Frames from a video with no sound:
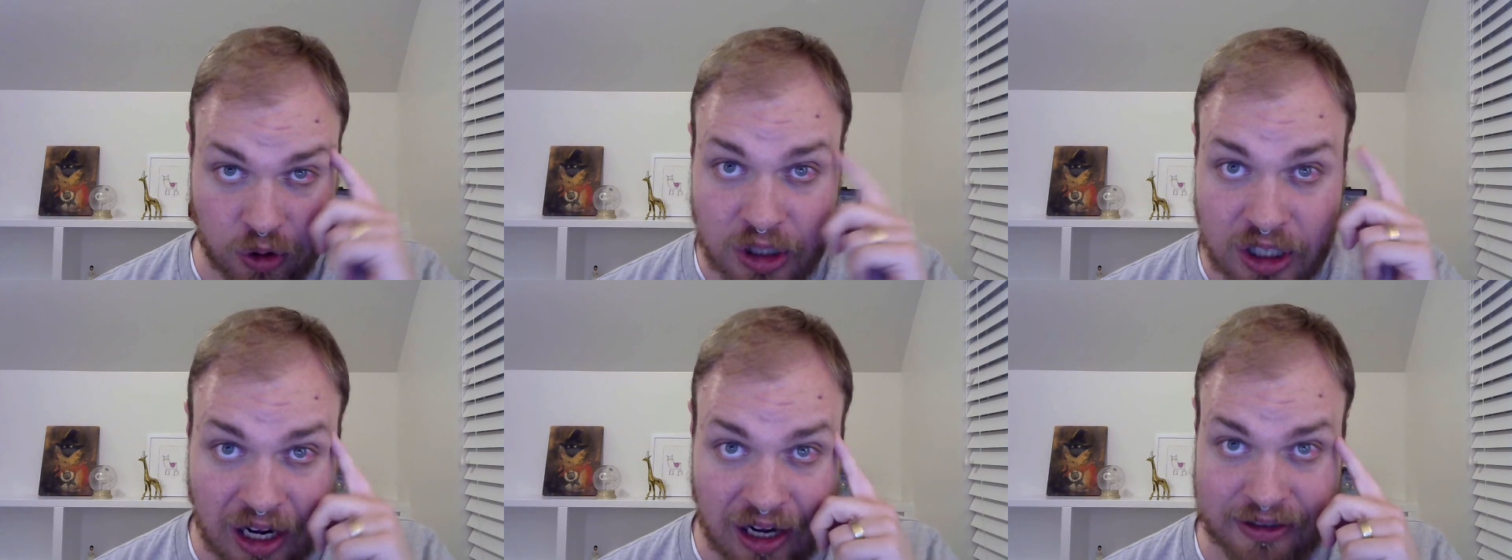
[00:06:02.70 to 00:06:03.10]

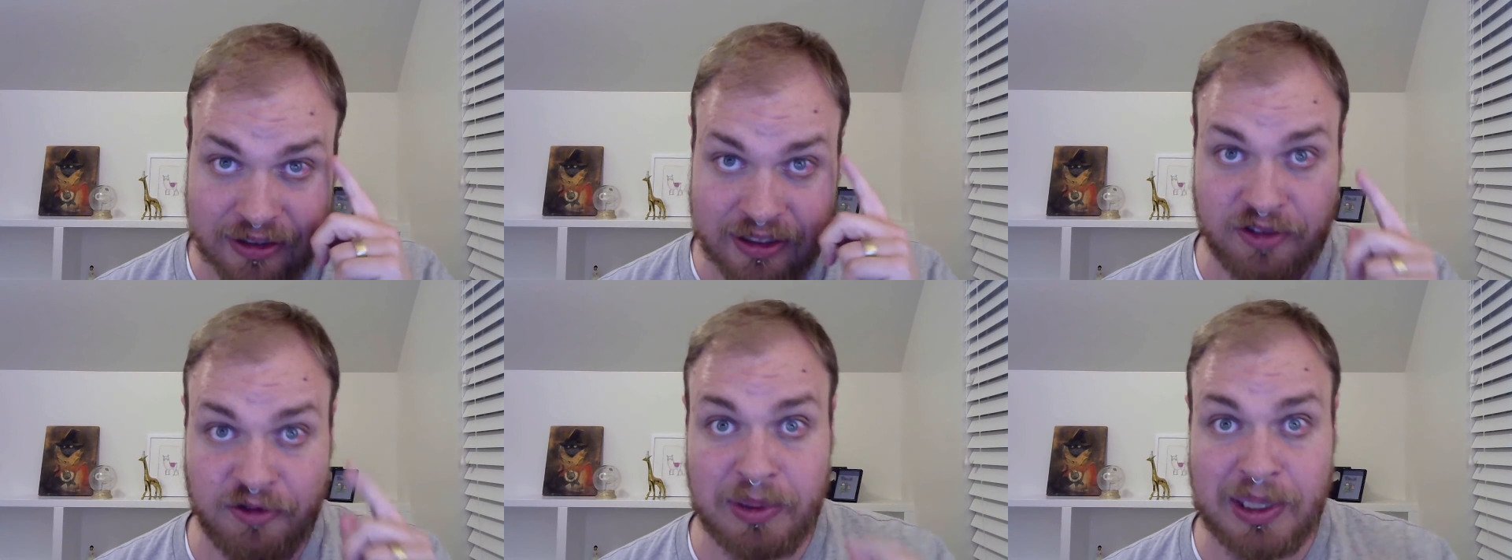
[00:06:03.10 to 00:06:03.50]

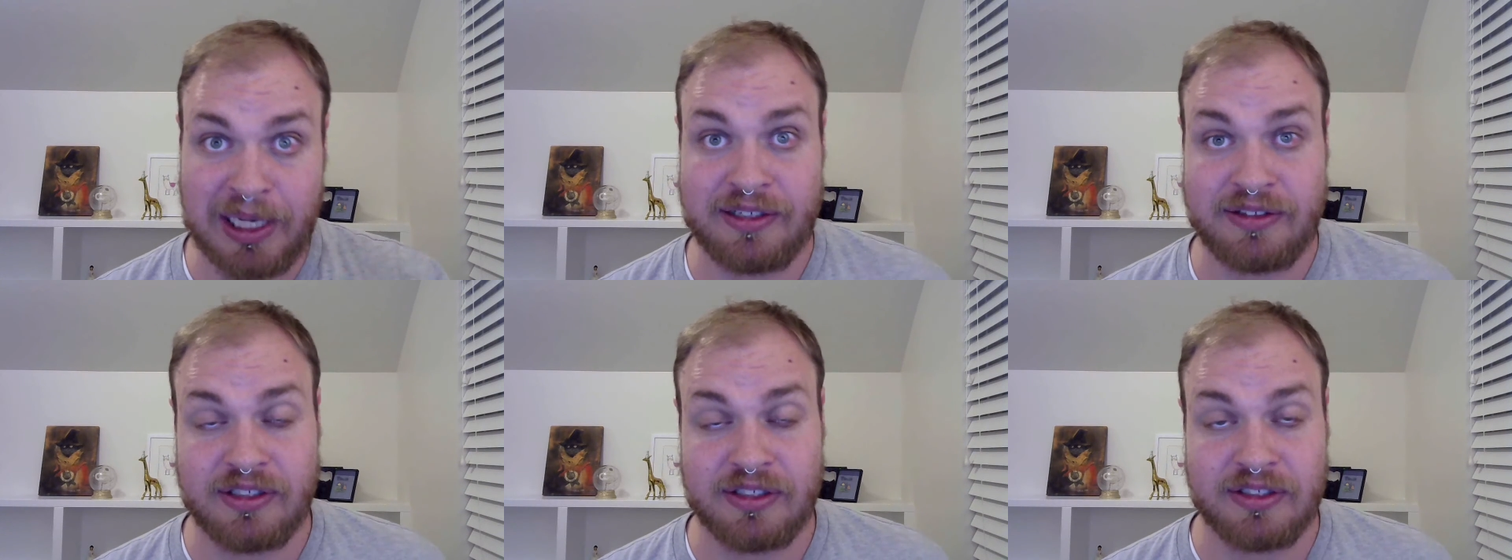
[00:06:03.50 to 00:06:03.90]
cognitive
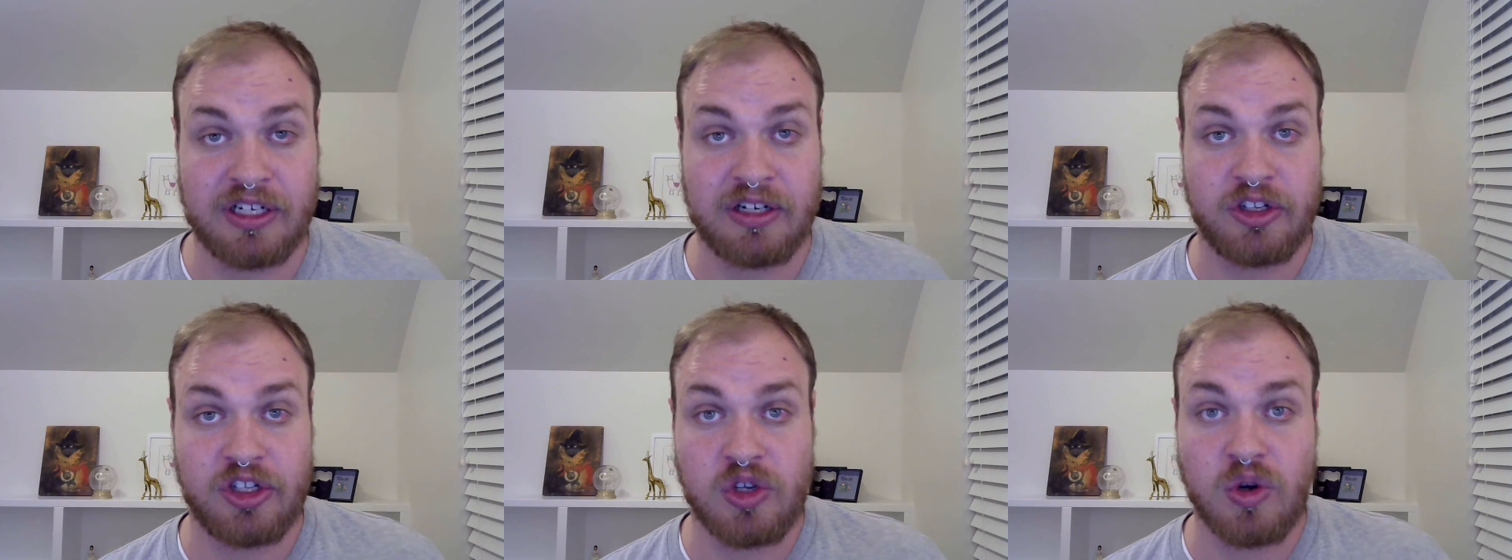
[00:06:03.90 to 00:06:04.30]
bias is
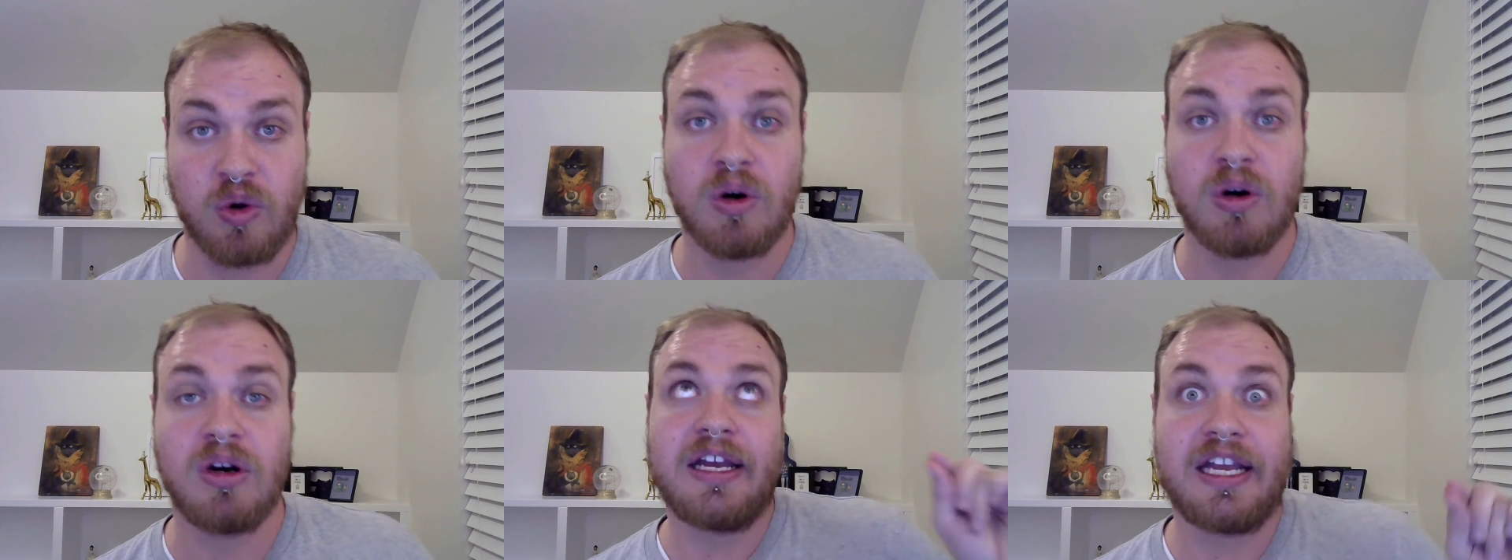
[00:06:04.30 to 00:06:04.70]
there.
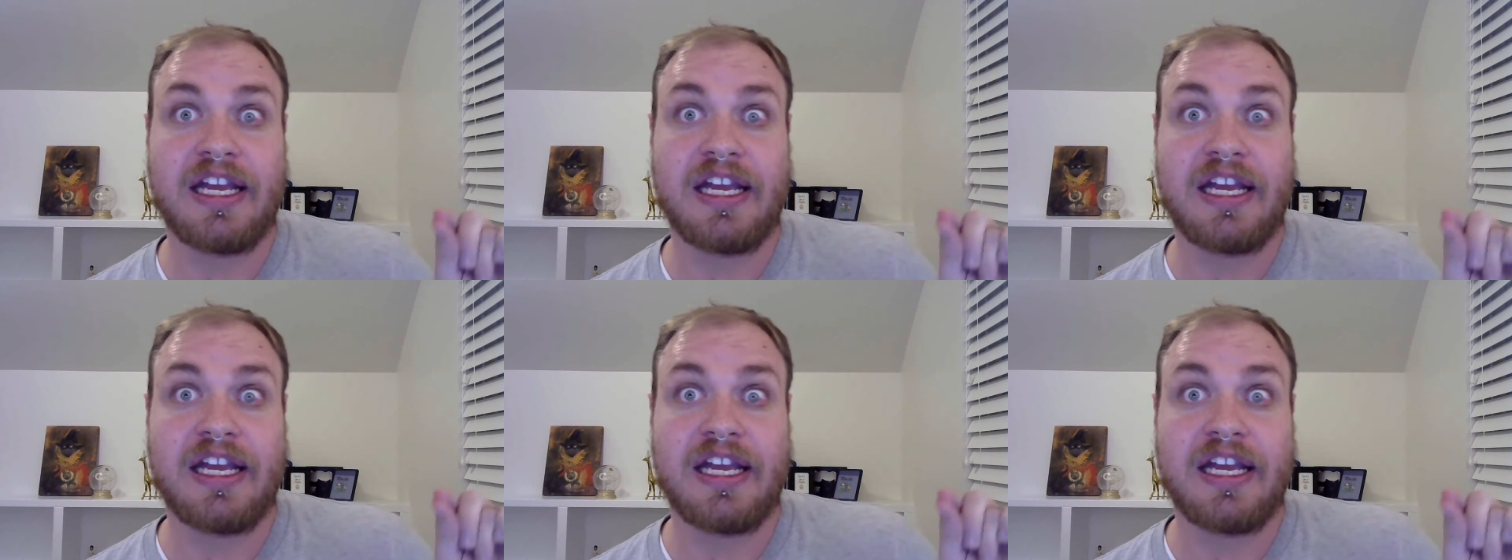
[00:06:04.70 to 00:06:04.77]
Your